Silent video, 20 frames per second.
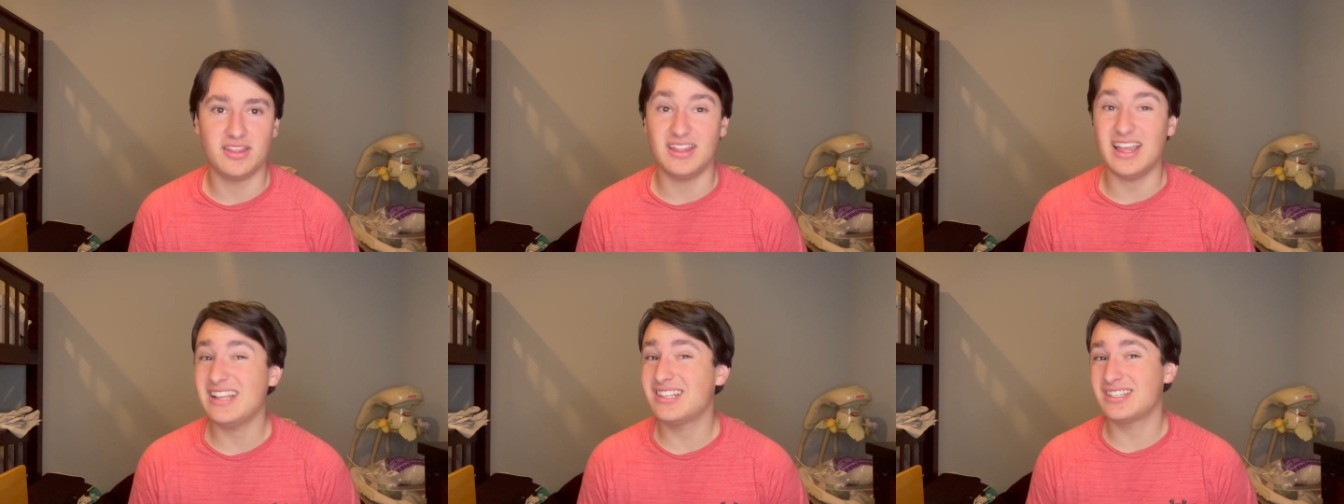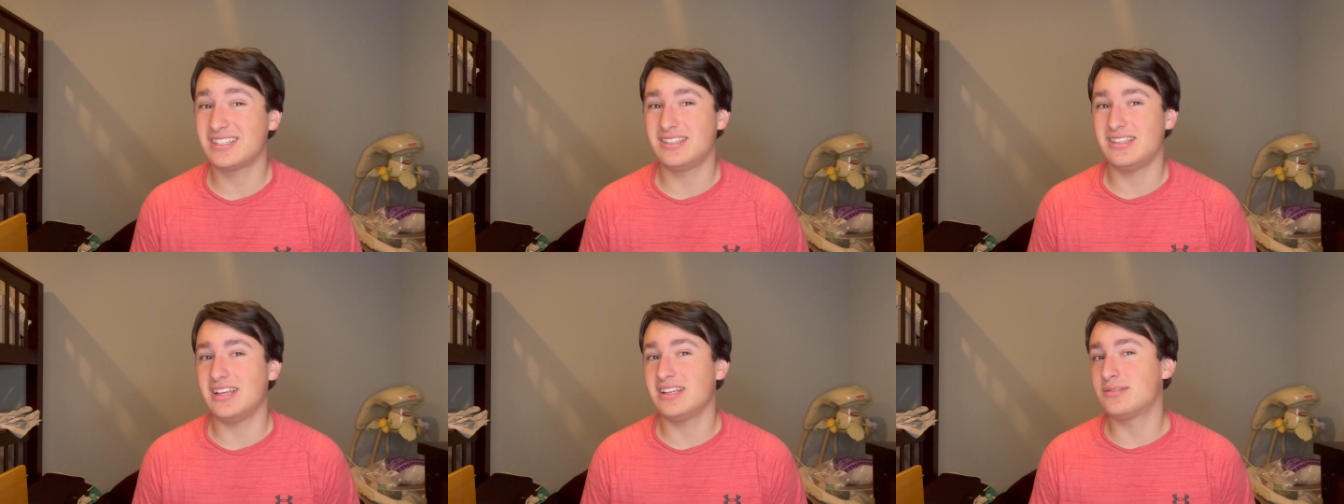
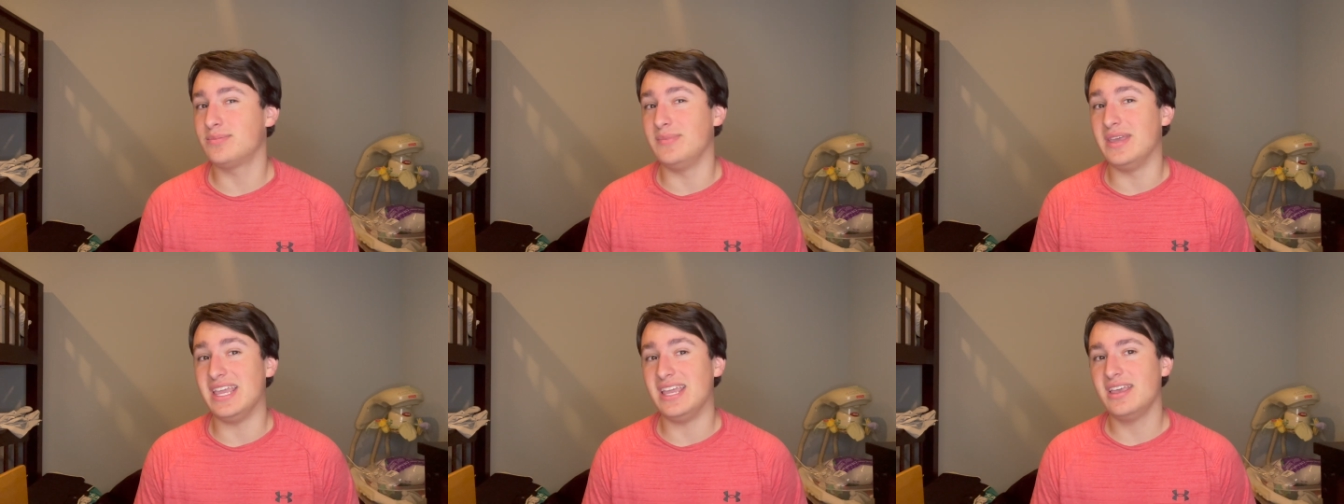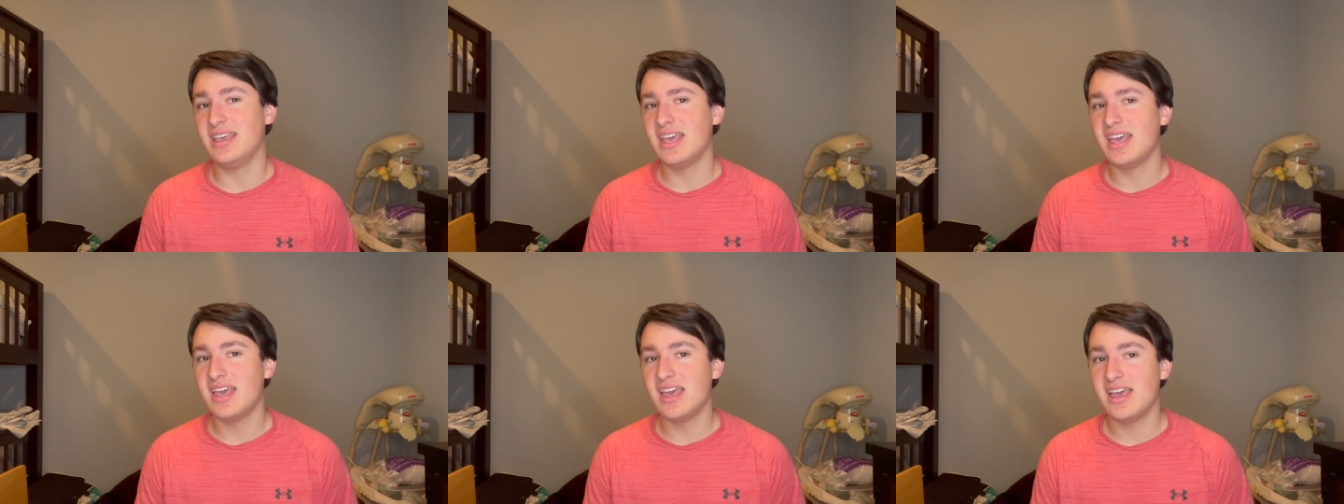That's that's
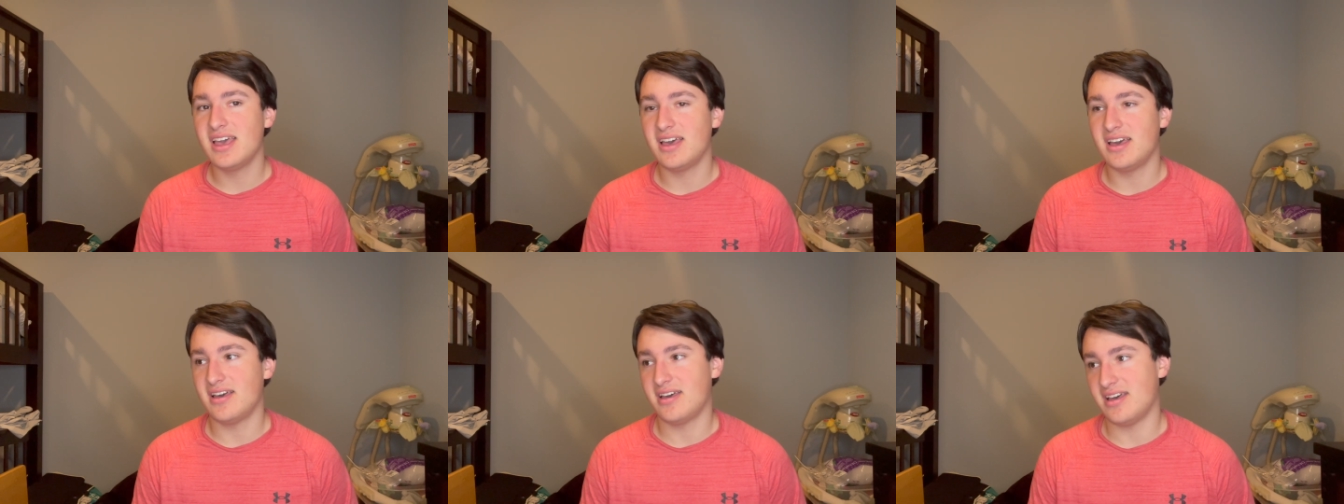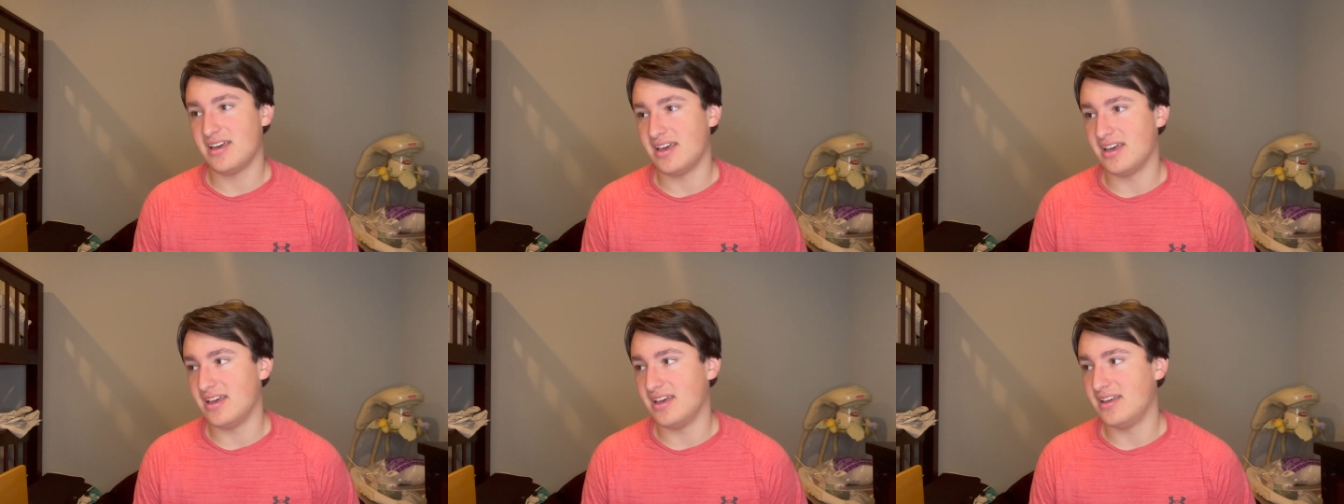me,
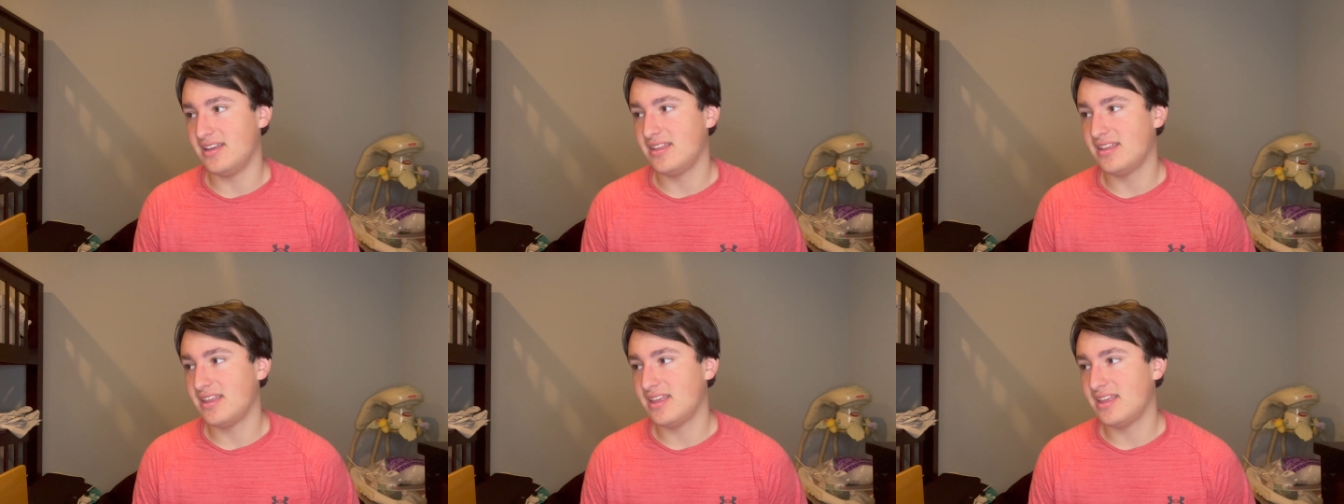uh,